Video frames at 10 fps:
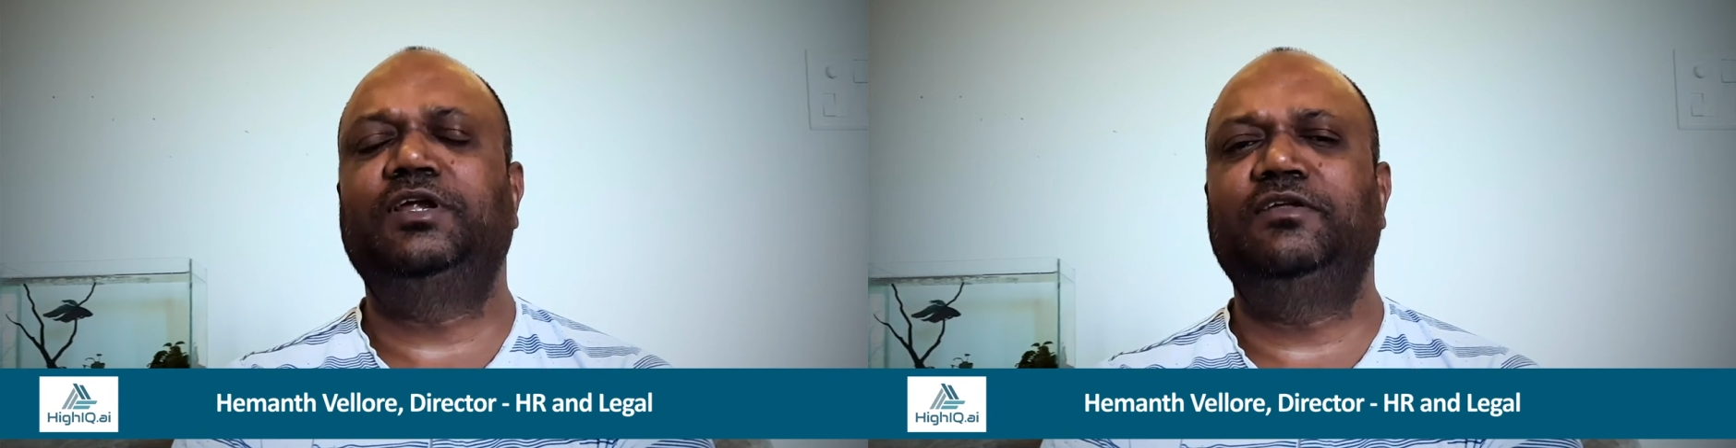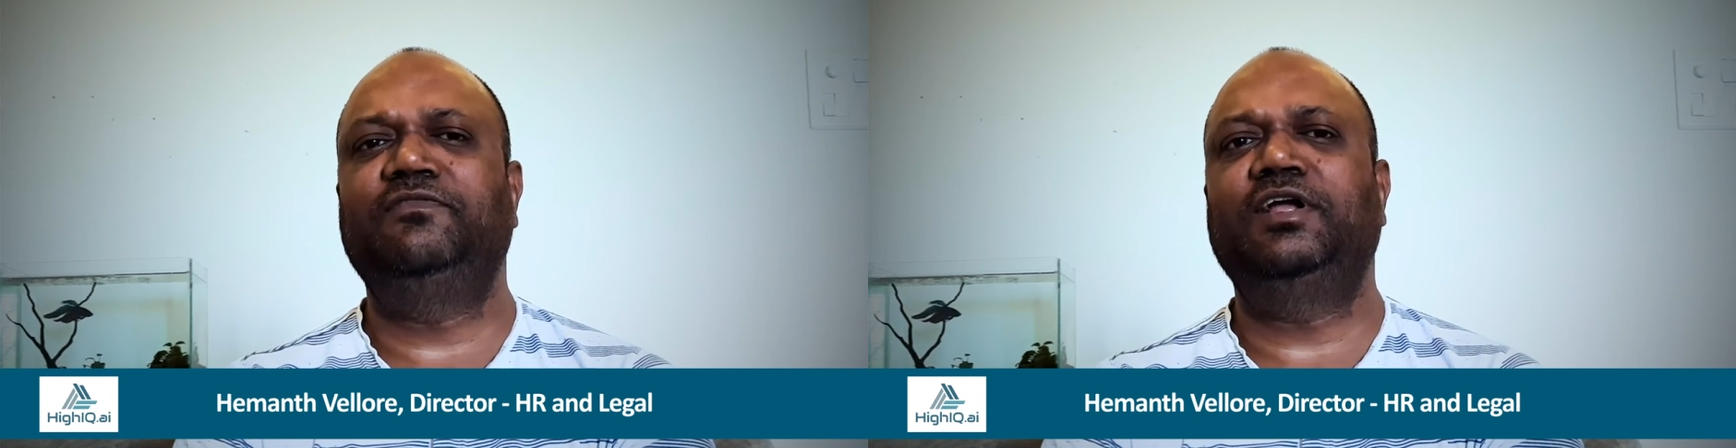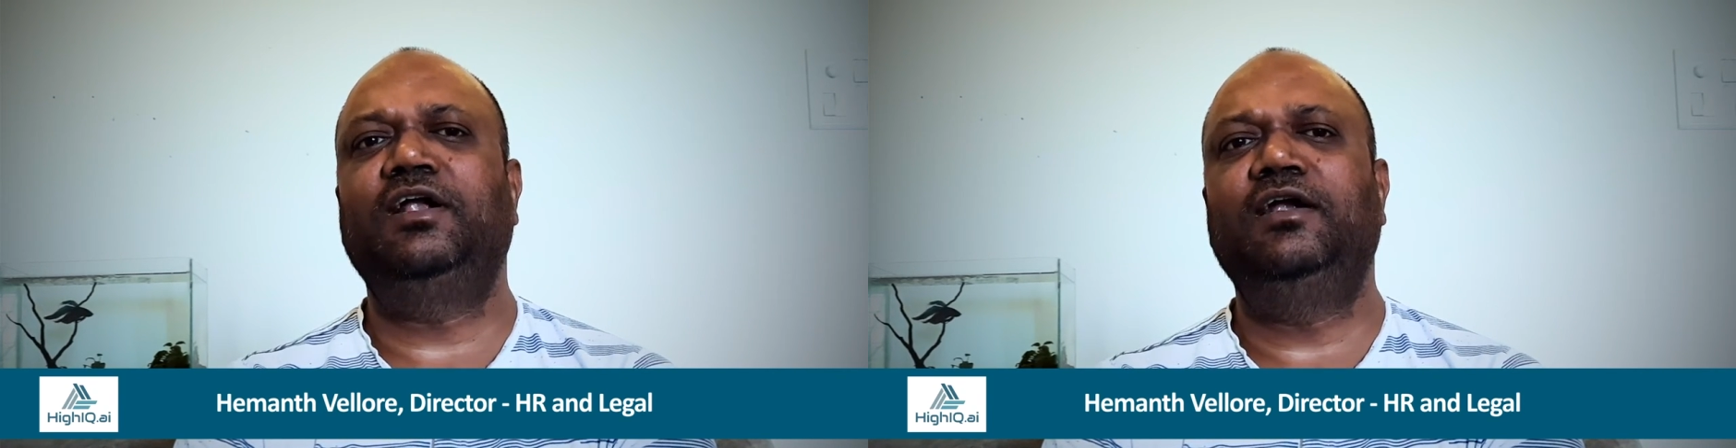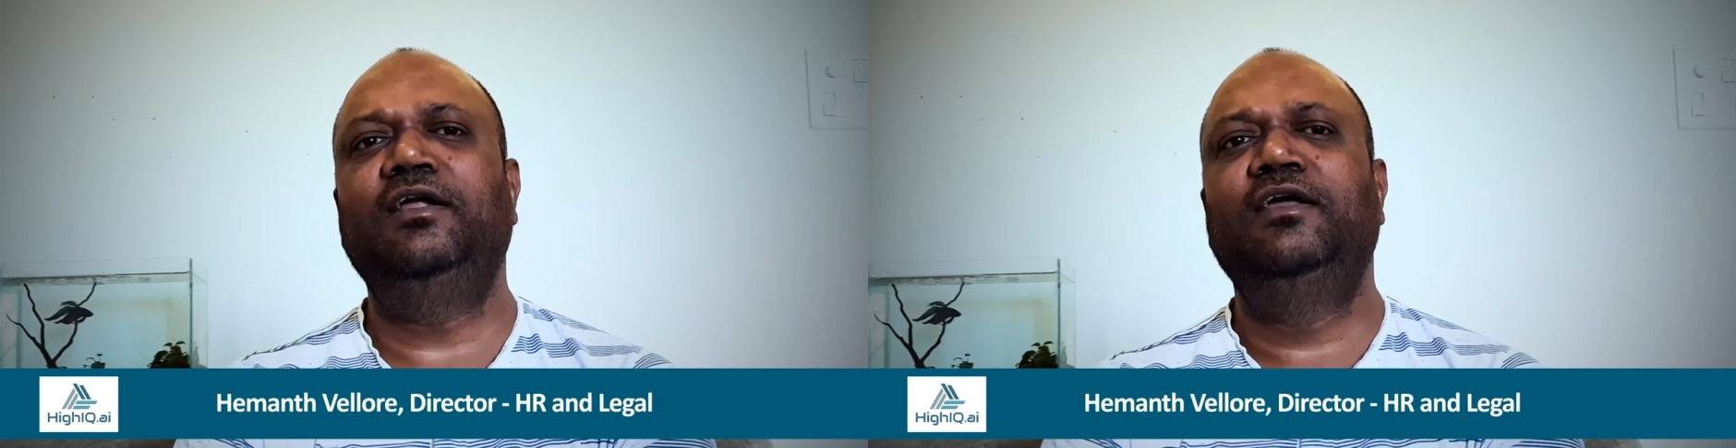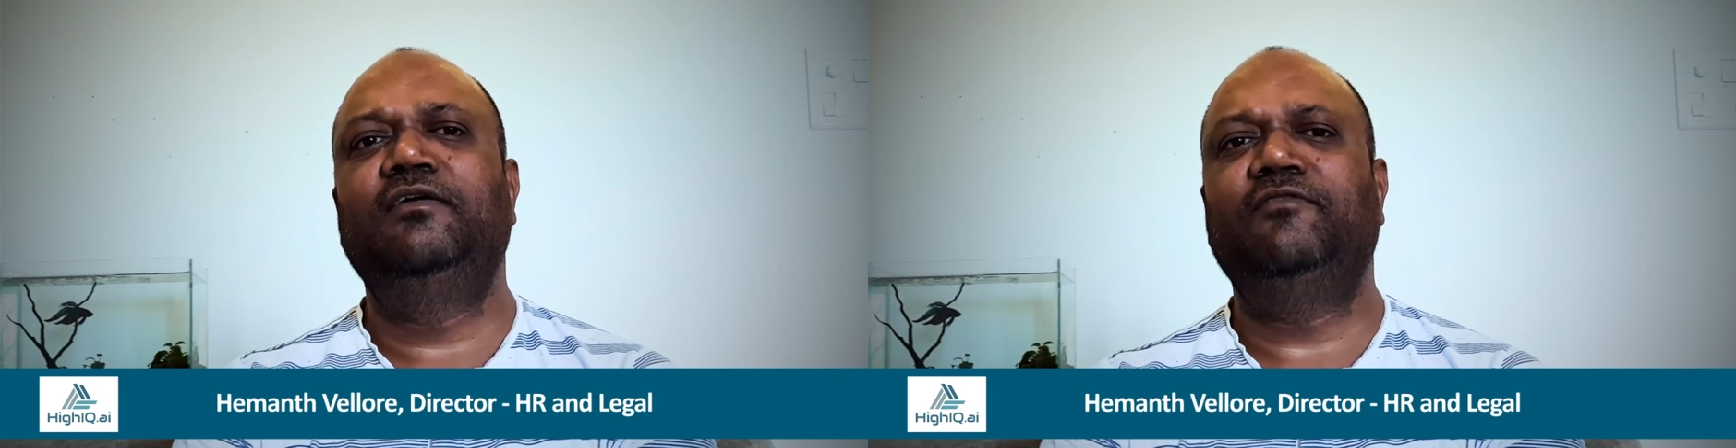difficult
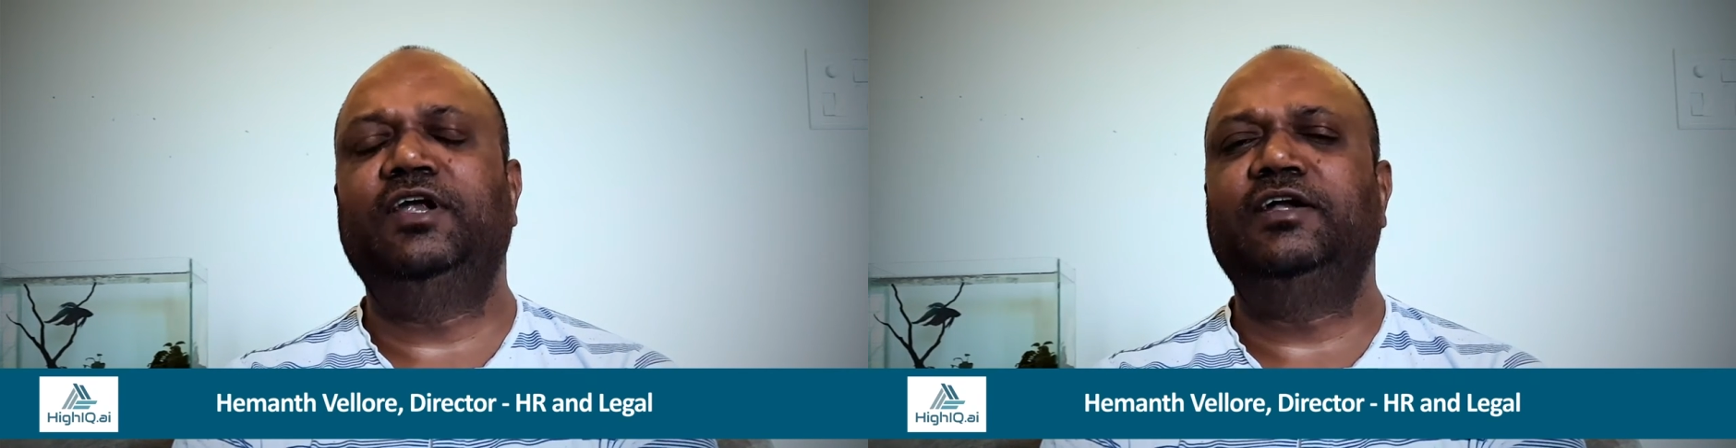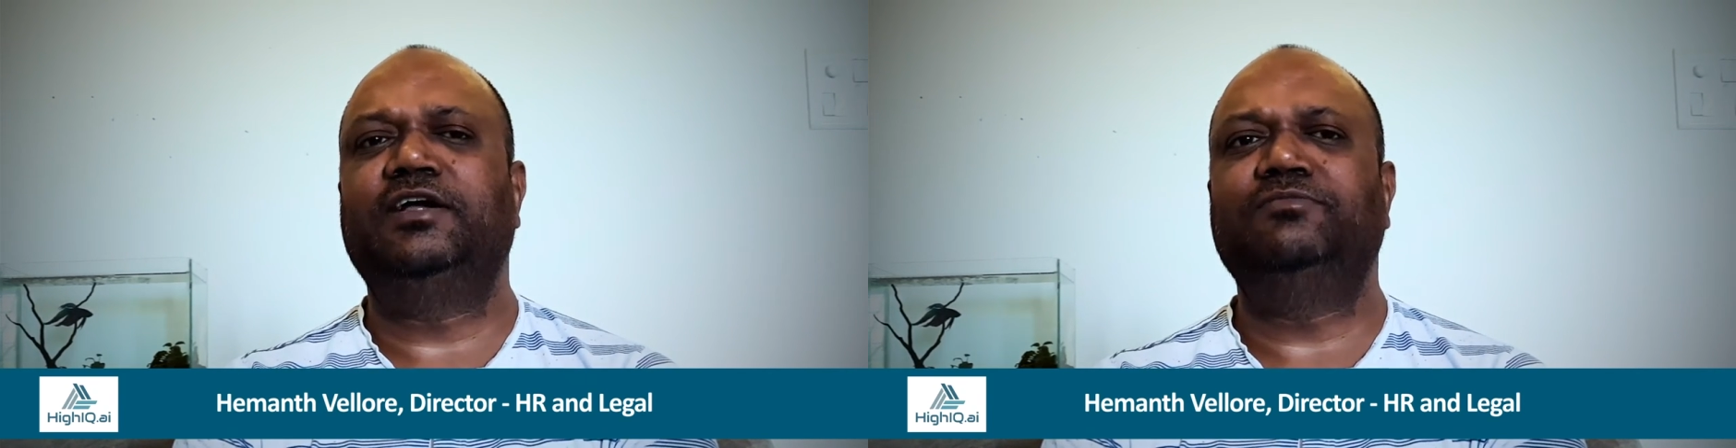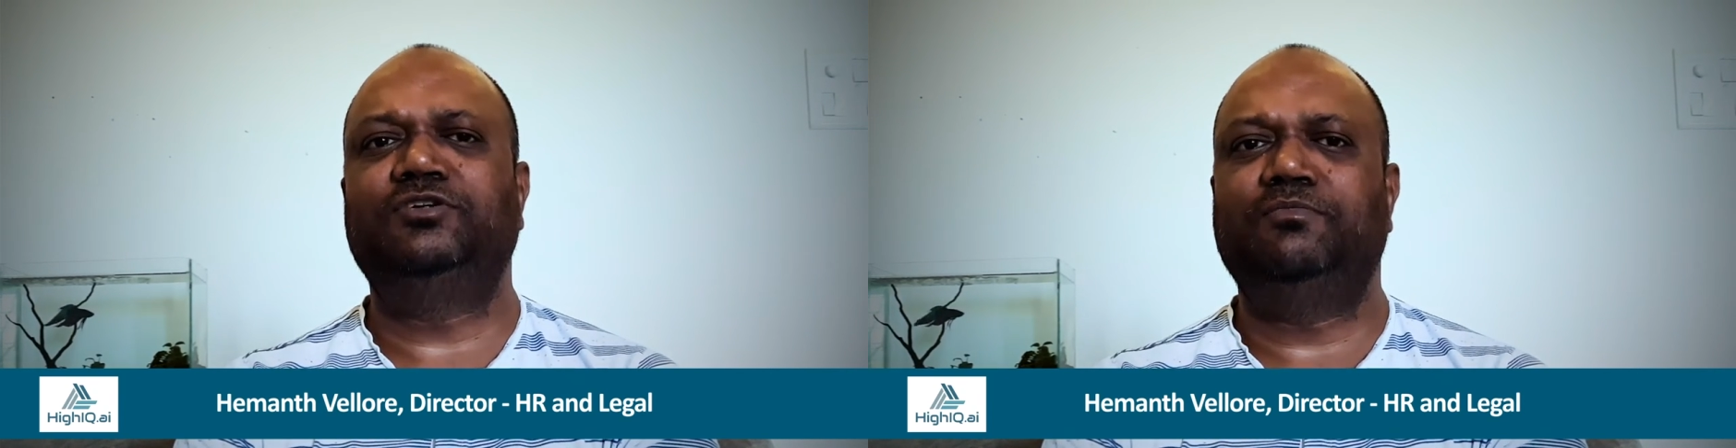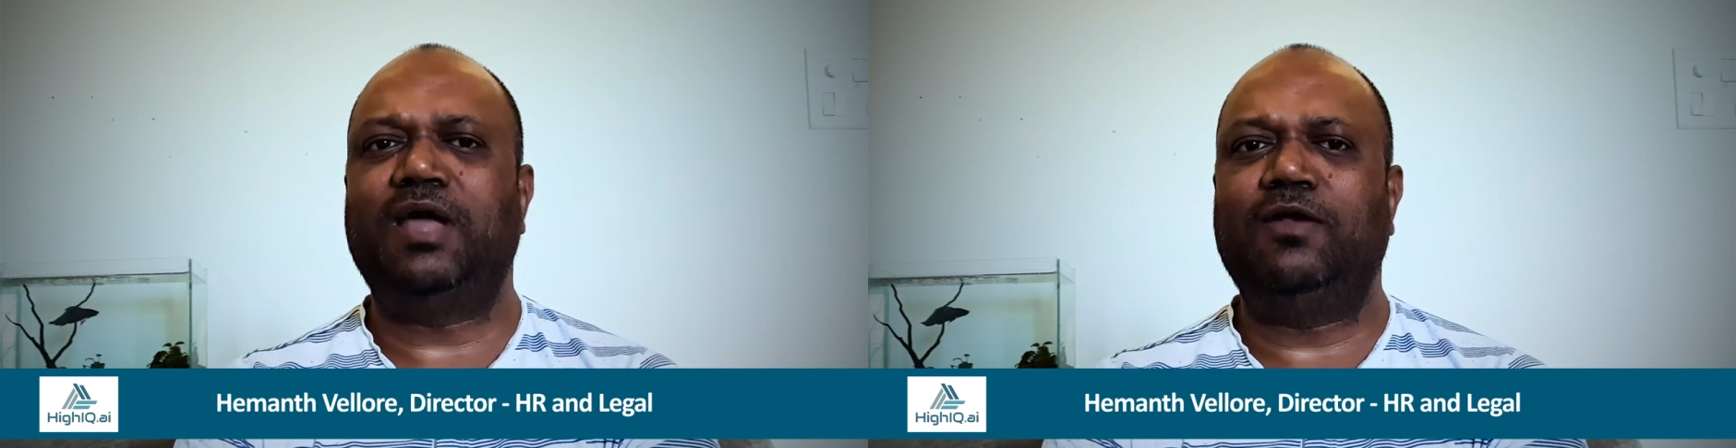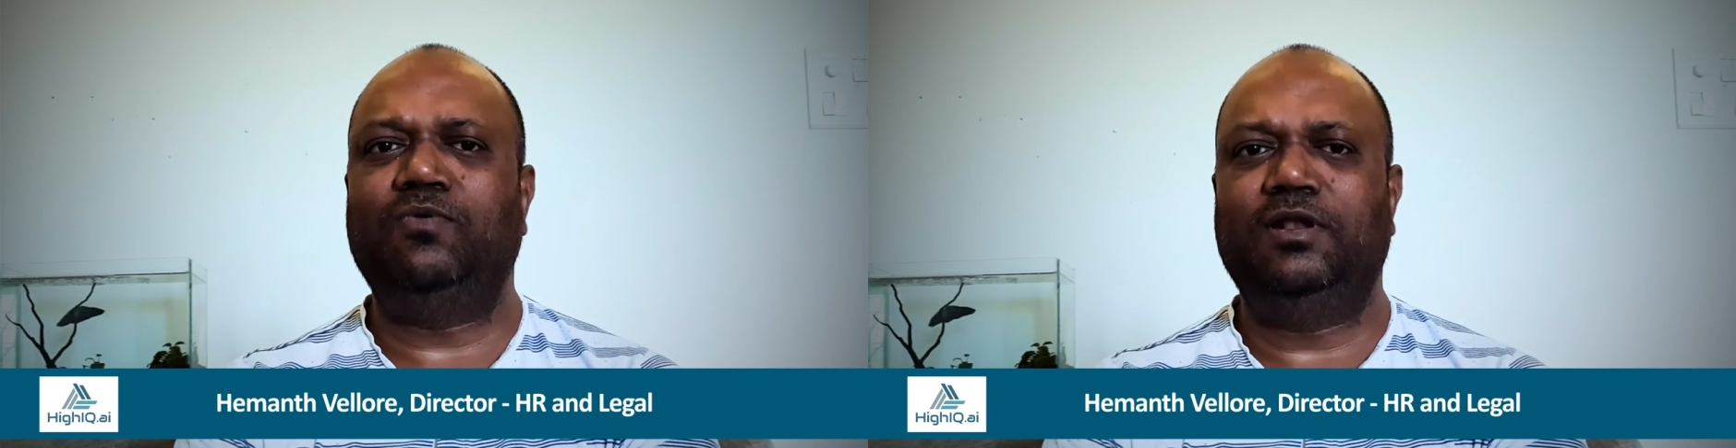when it comes to
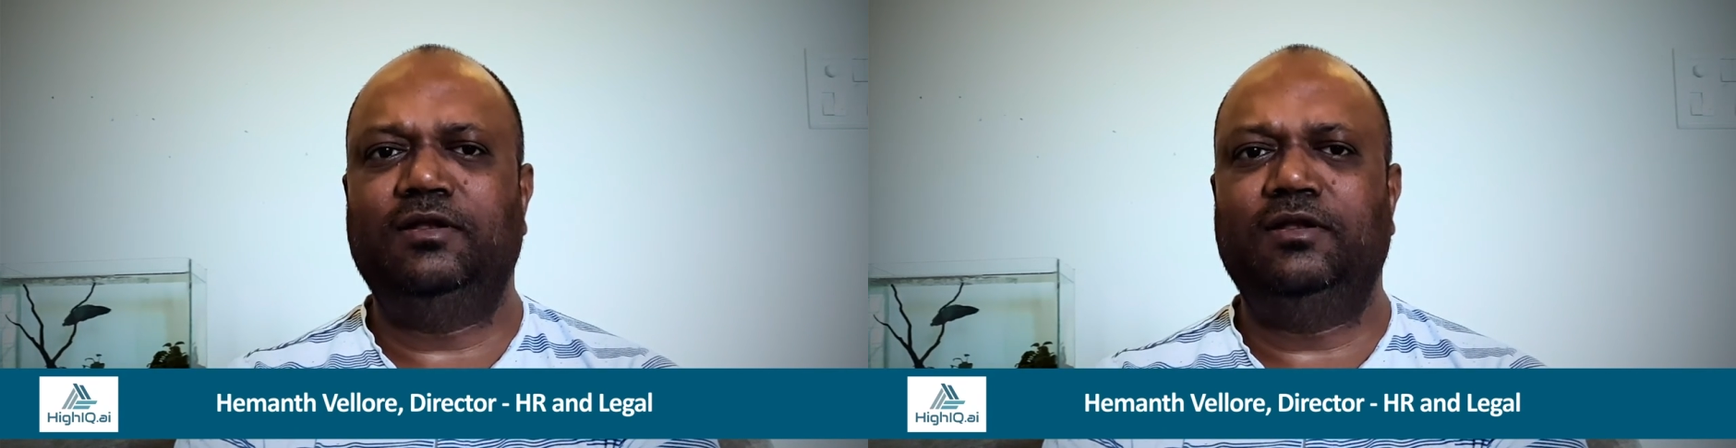manual.